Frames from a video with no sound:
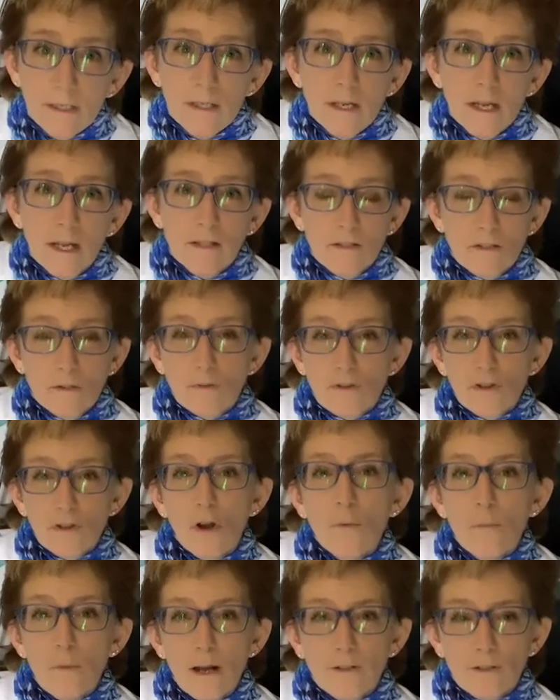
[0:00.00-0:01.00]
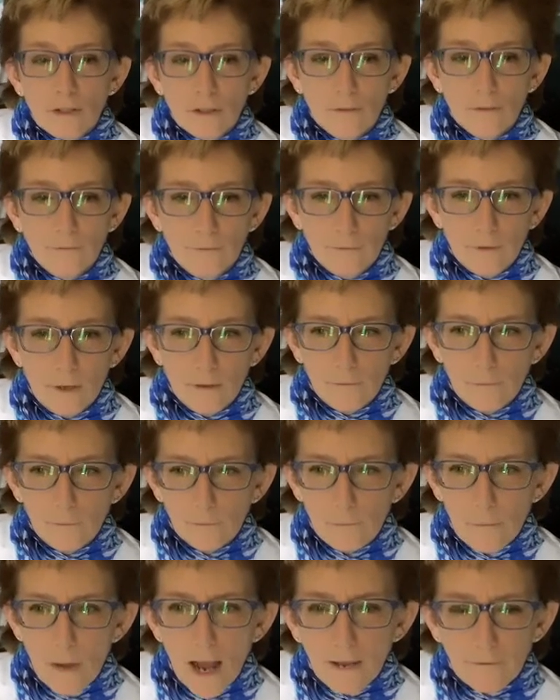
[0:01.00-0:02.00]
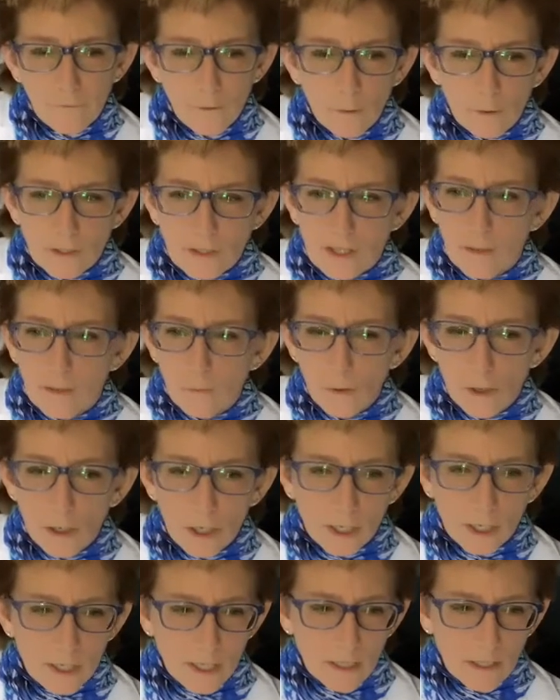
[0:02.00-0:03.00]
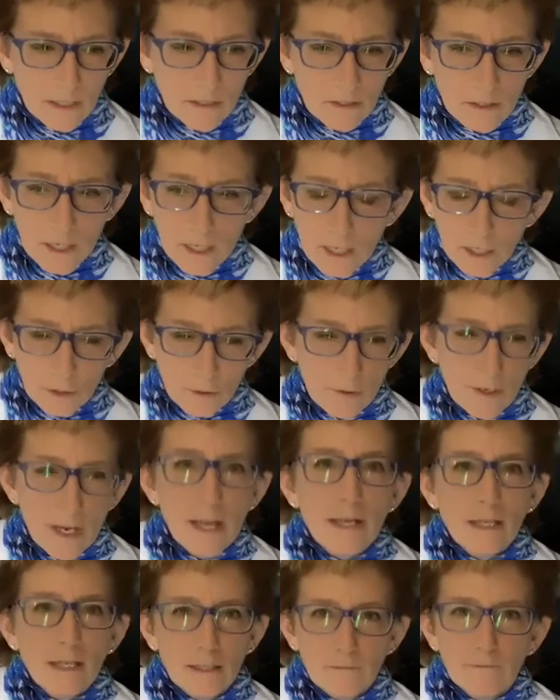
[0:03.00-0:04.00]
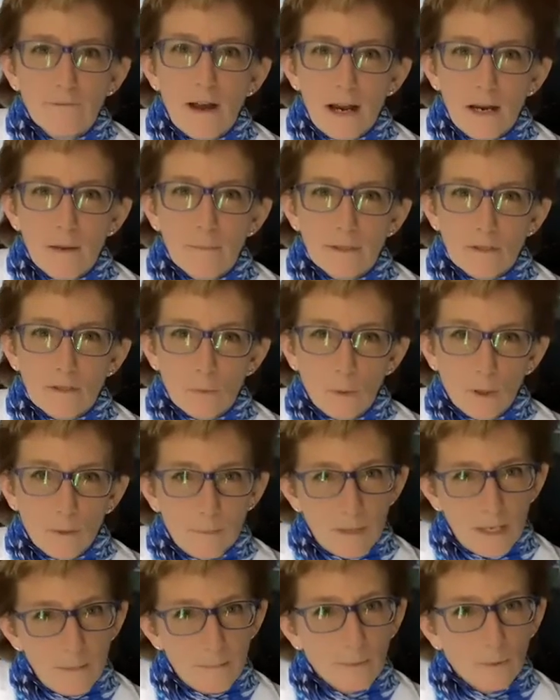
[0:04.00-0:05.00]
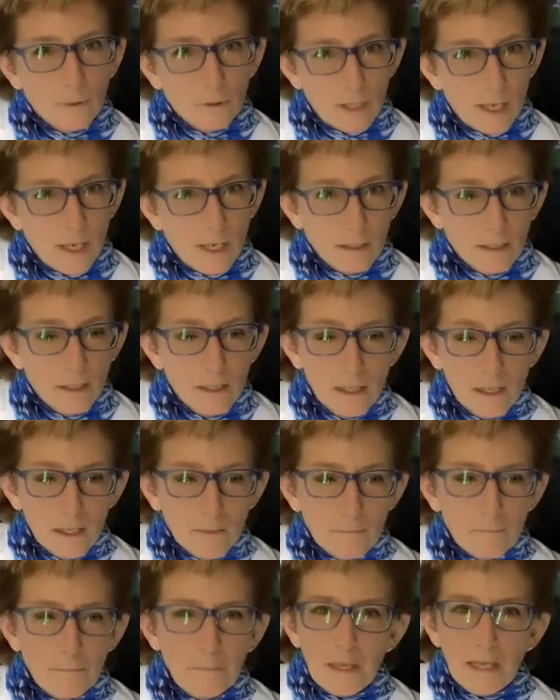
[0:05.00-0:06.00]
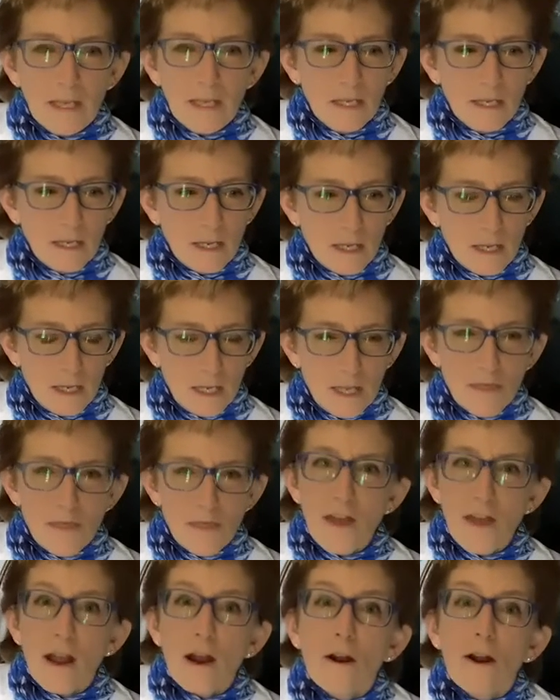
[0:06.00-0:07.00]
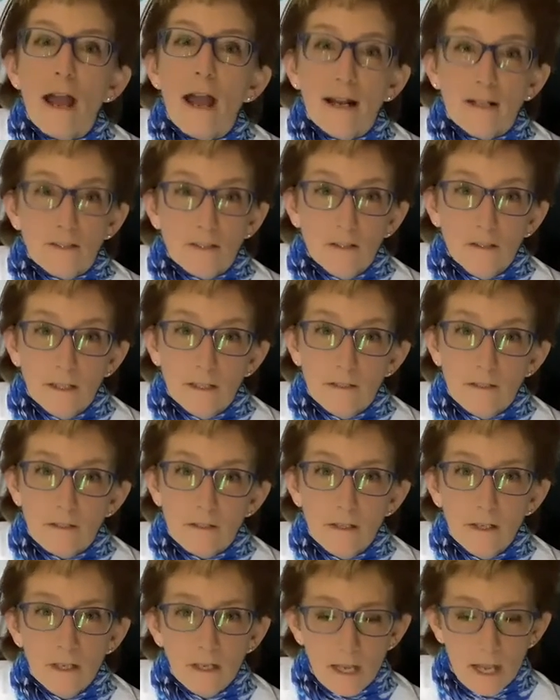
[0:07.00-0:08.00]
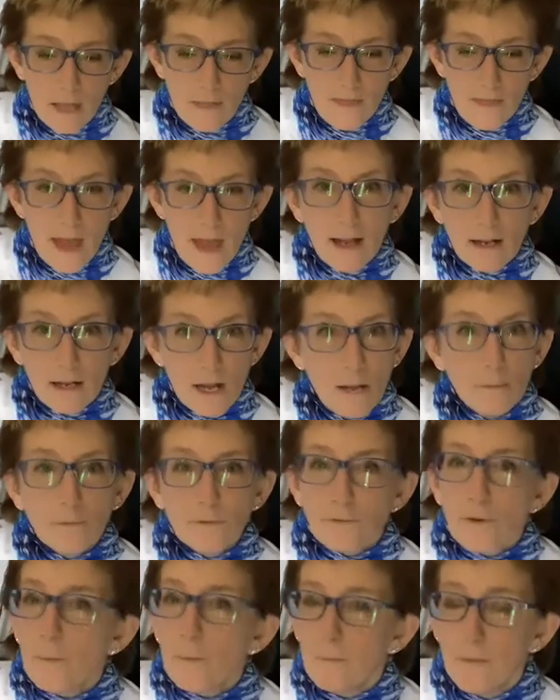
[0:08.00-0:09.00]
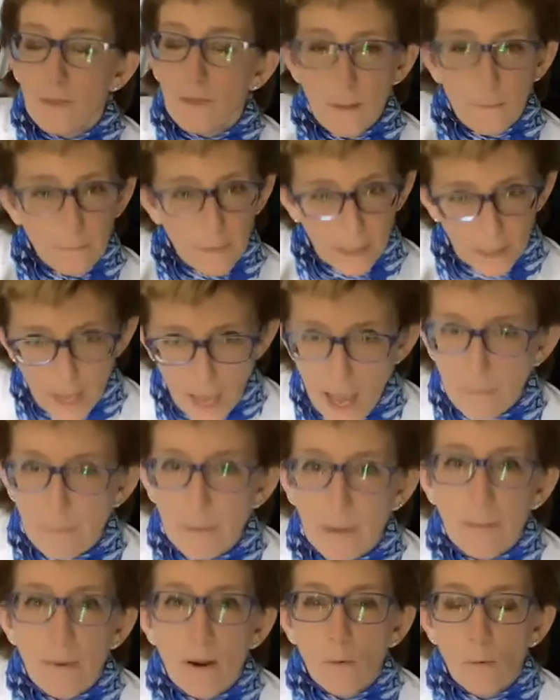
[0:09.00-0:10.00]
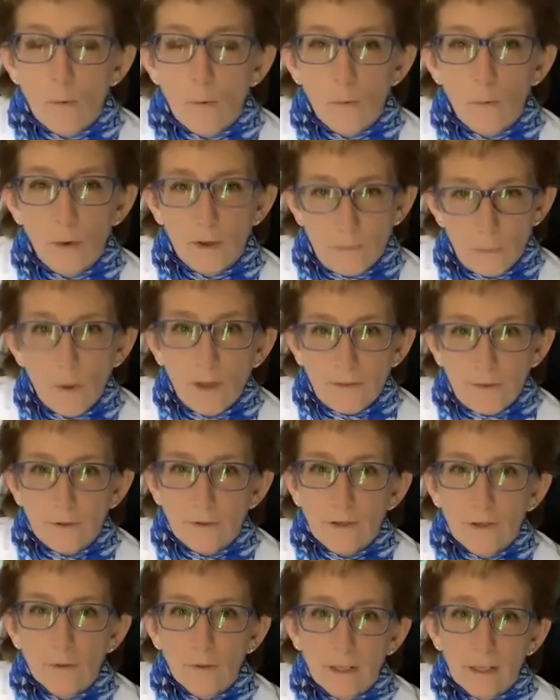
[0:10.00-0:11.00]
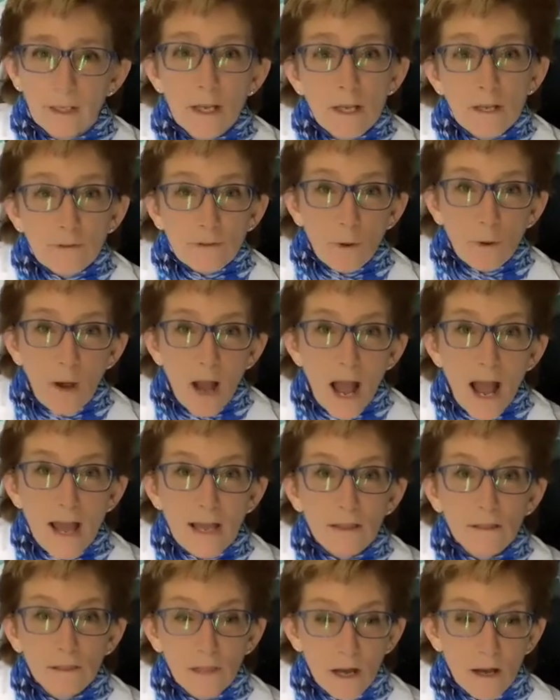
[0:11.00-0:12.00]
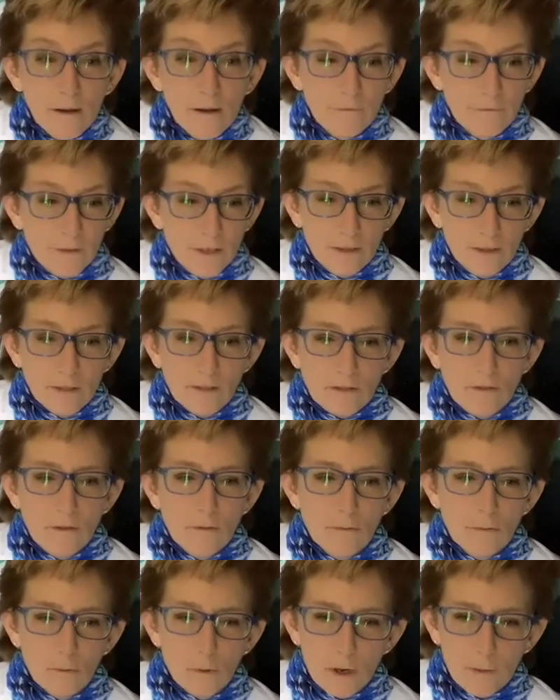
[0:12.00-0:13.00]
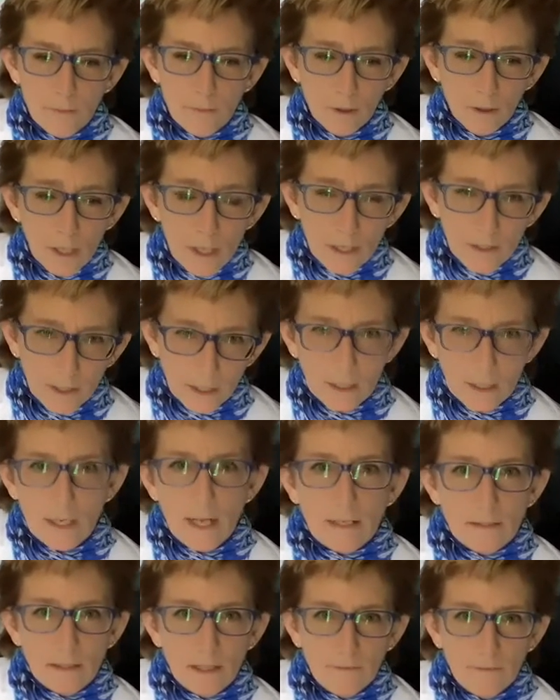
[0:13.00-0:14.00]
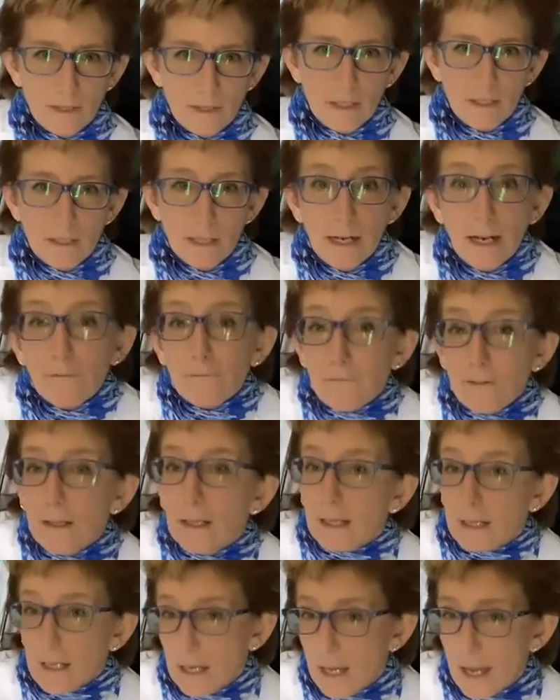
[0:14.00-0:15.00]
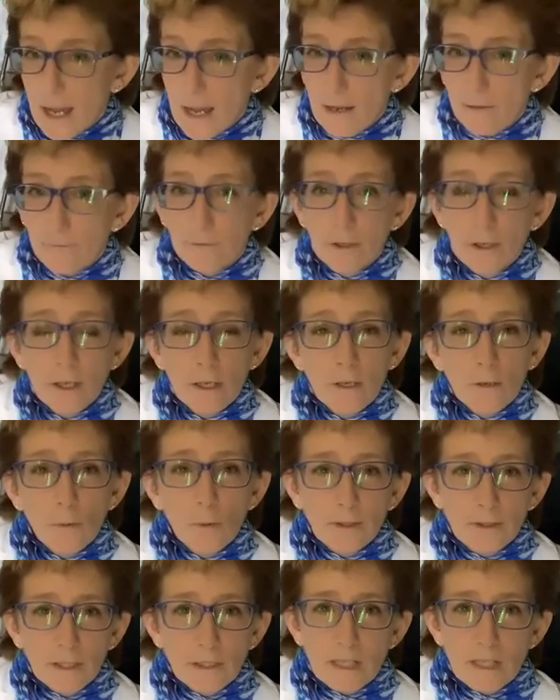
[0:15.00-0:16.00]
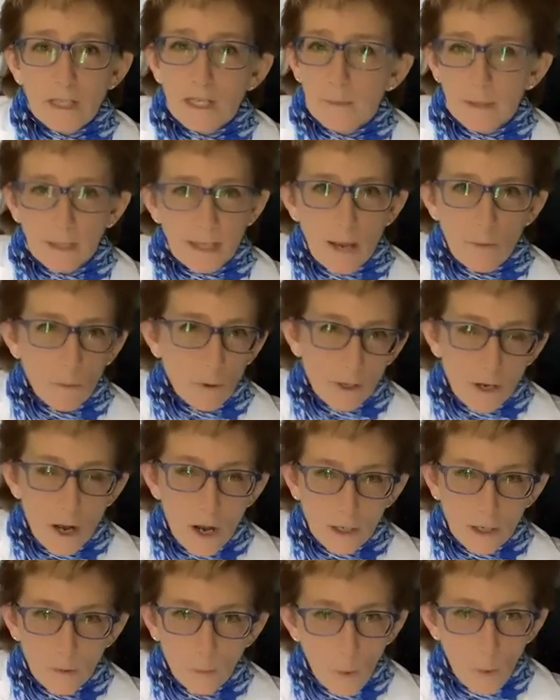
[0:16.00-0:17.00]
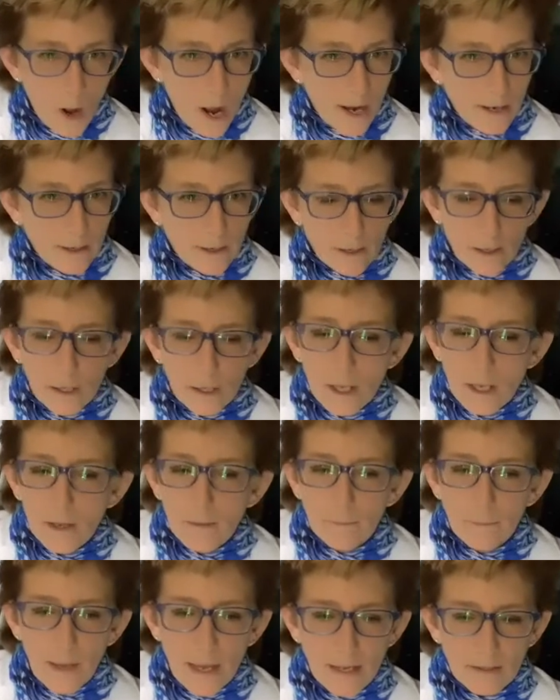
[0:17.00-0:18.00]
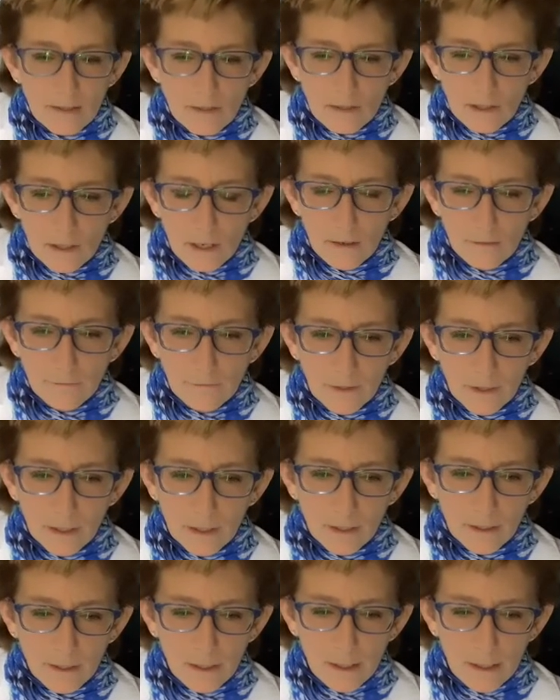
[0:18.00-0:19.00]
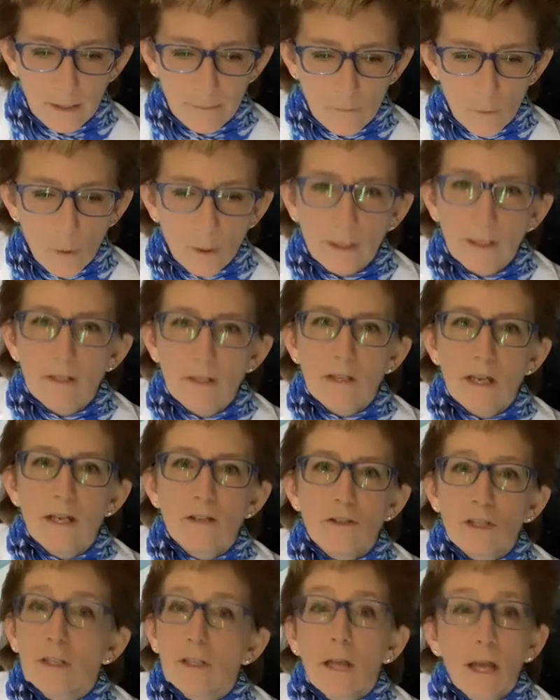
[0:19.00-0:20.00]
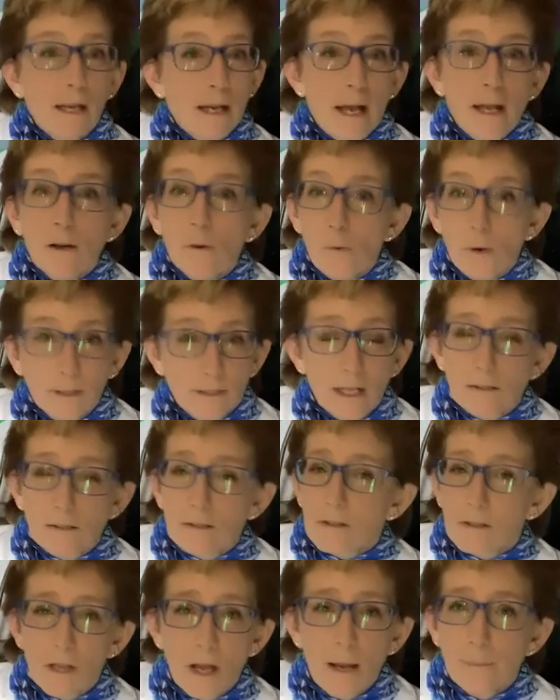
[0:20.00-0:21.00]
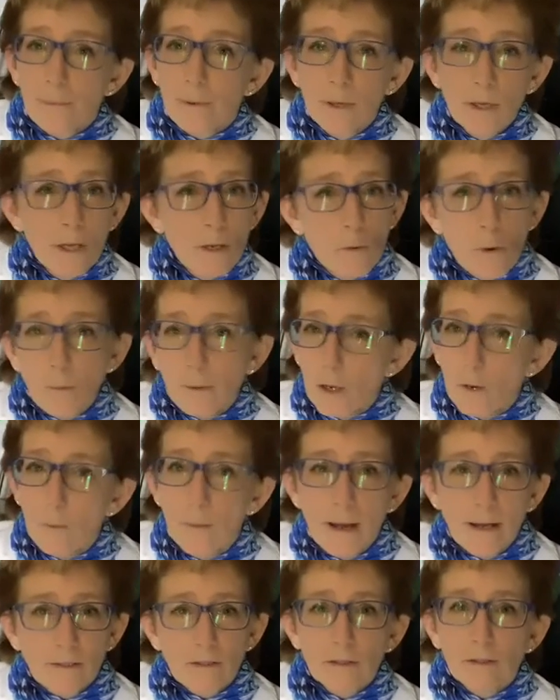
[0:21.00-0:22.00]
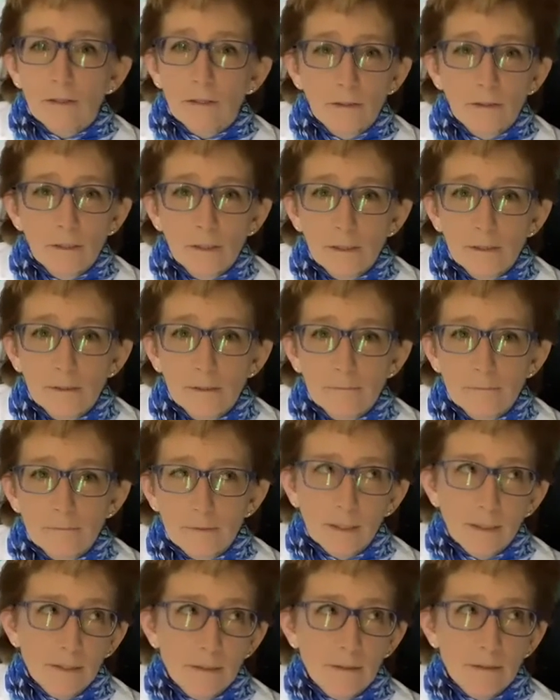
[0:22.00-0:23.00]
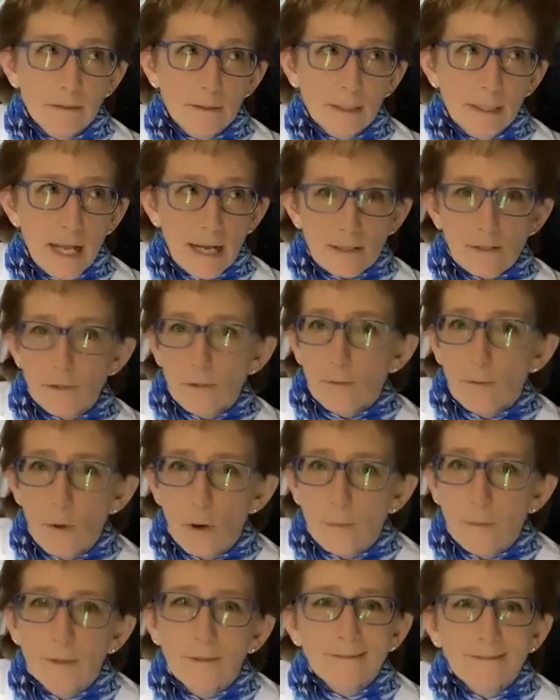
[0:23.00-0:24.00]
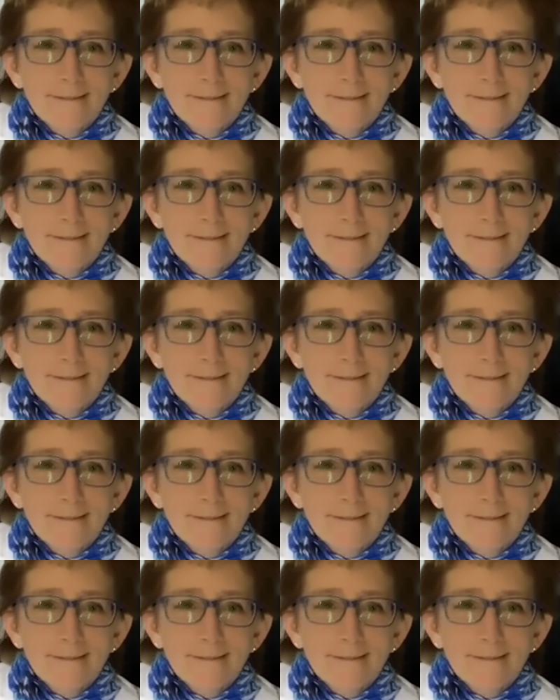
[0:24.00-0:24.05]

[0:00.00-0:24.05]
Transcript: And so much of my focus at work is creating environments where people can be in their excellence, and that comes from them being happy with what they're doing. So I love, in this new normal, the connectivity that I feel like I have with the team, again, on a wider base of the organization. And I don't want that to stop when we go back to the next new normal.